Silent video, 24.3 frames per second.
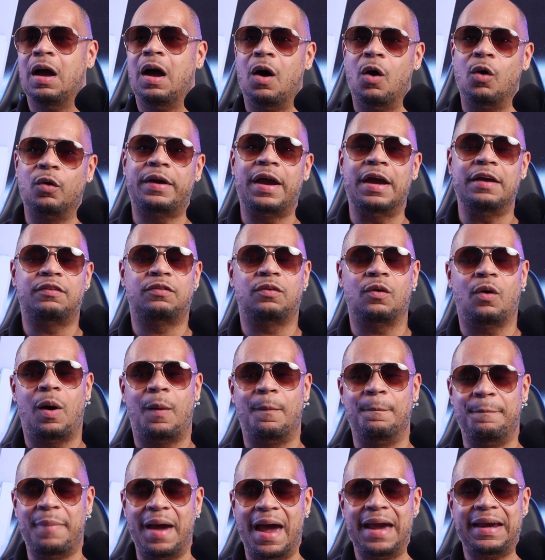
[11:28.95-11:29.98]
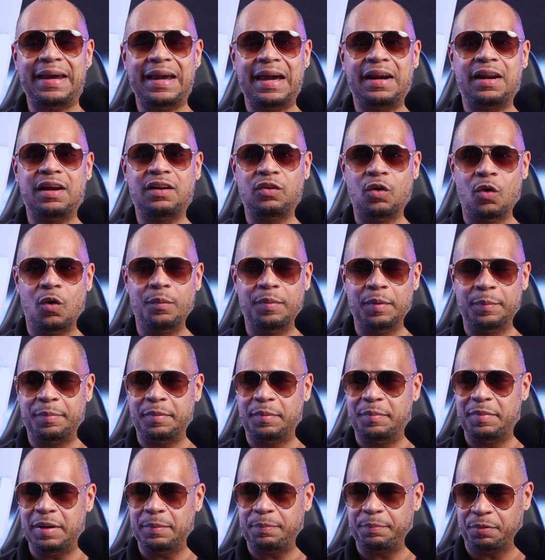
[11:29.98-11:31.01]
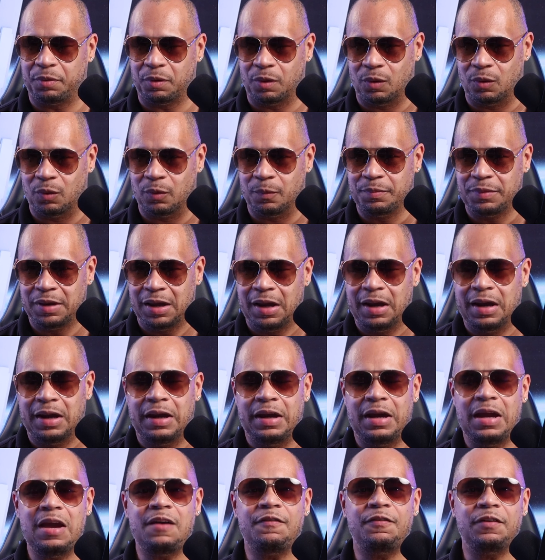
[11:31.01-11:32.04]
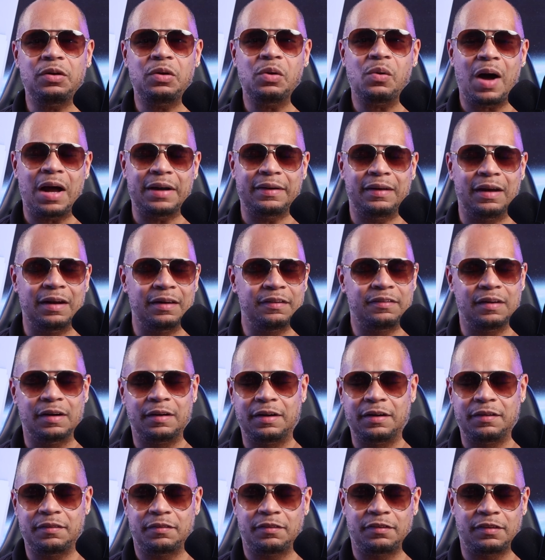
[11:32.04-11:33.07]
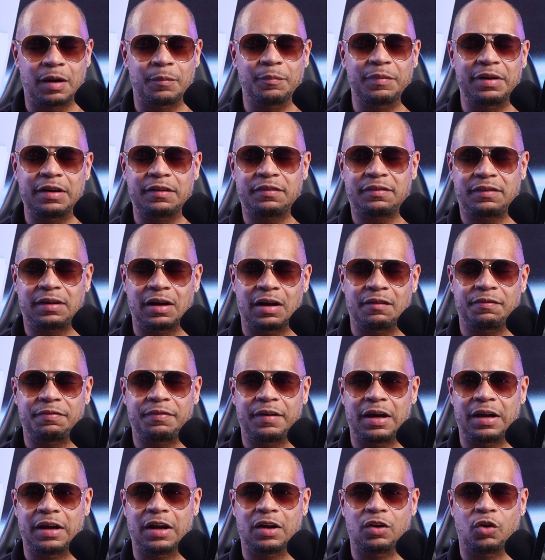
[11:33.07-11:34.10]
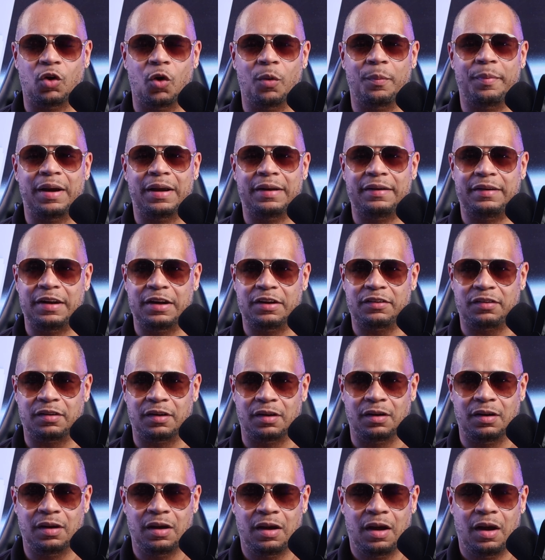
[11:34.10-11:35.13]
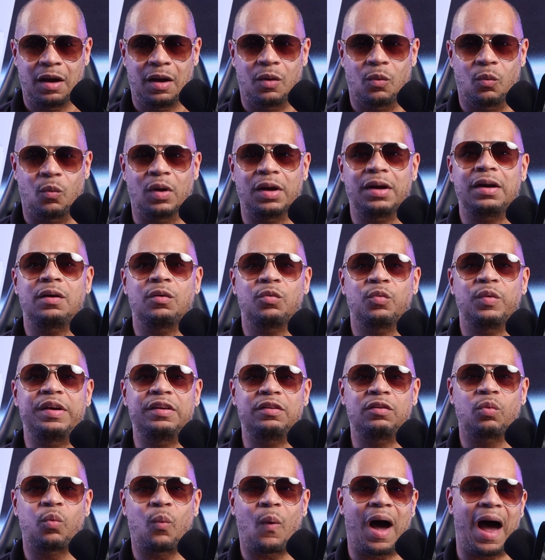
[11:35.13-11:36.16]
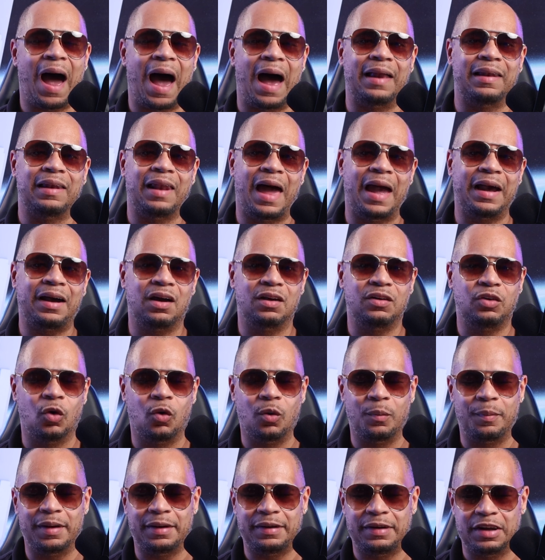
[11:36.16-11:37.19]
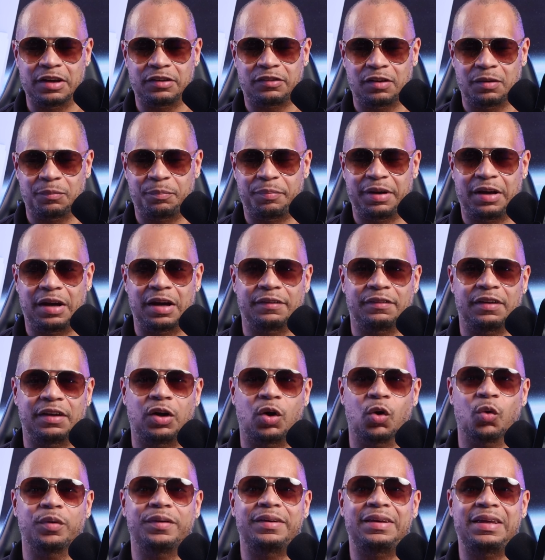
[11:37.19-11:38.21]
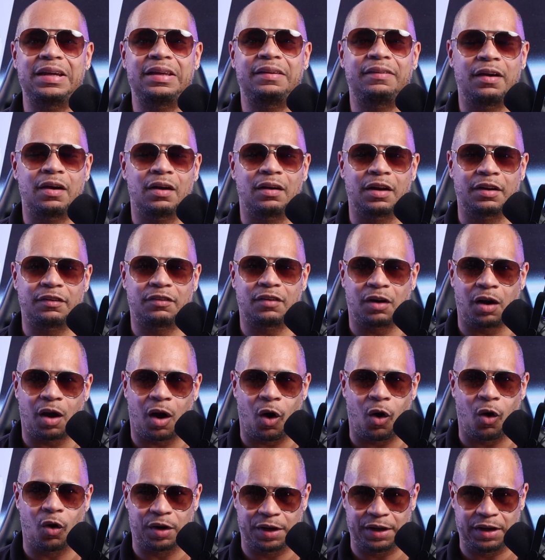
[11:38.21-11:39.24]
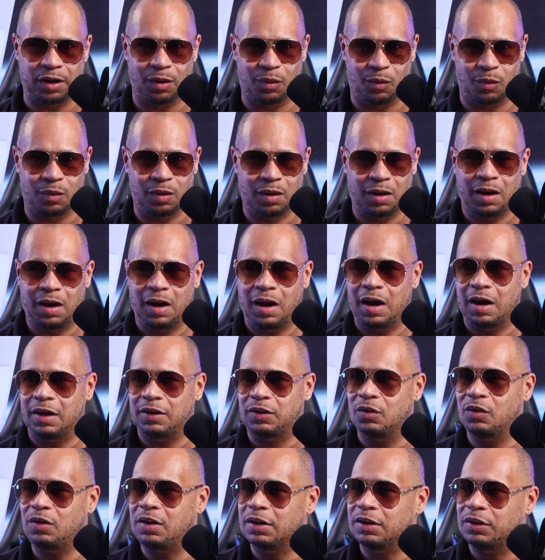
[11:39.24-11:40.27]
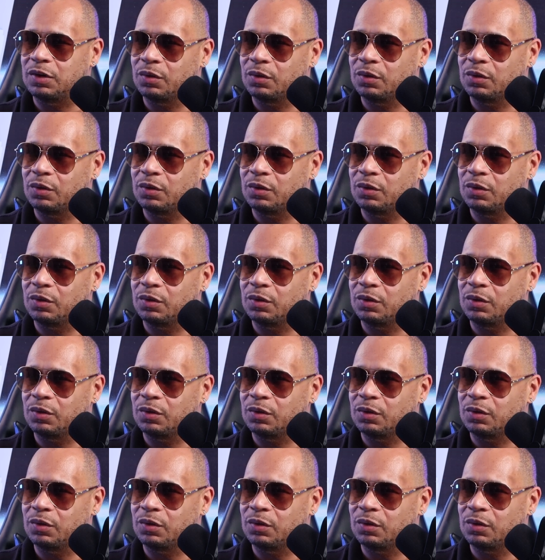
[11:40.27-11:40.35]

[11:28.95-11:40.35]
Okay, so I'm back at Adobe Premiere Pro. Even though I've done some of, this, some of this stuff in Adobe Audition, one of the reasons why I like Adobe Audition because it goes detail into the audio. You could